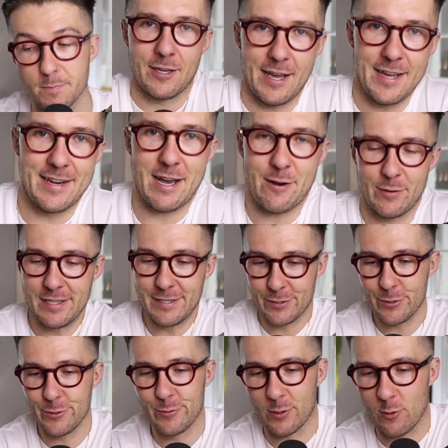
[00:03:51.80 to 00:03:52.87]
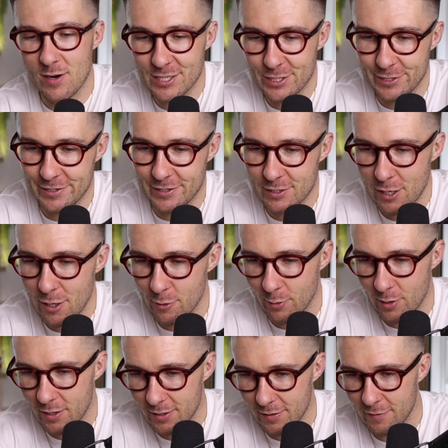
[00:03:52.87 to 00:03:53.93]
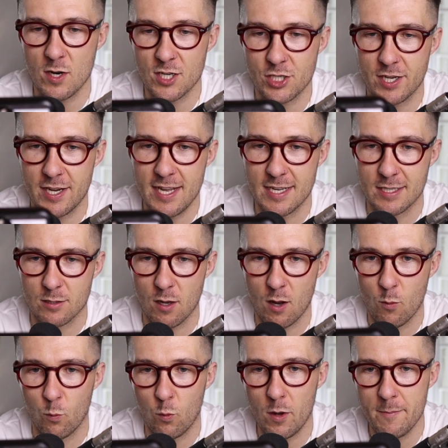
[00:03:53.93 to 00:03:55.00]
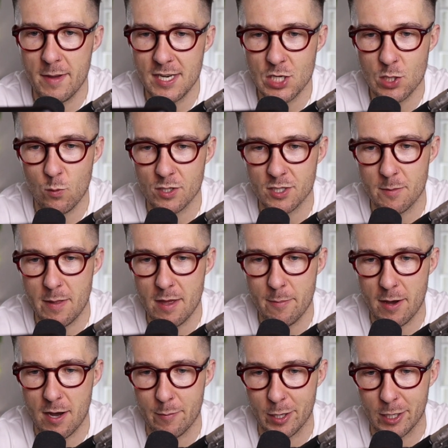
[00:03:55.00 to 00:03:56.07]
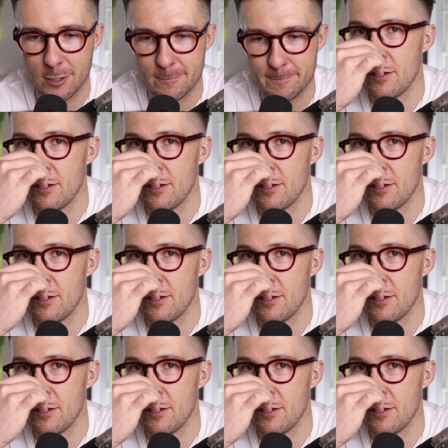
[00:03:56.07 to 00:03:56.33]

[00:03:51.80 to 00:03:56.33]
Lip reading: Okay, now into the questions. So, question is, what made you want to be a barber?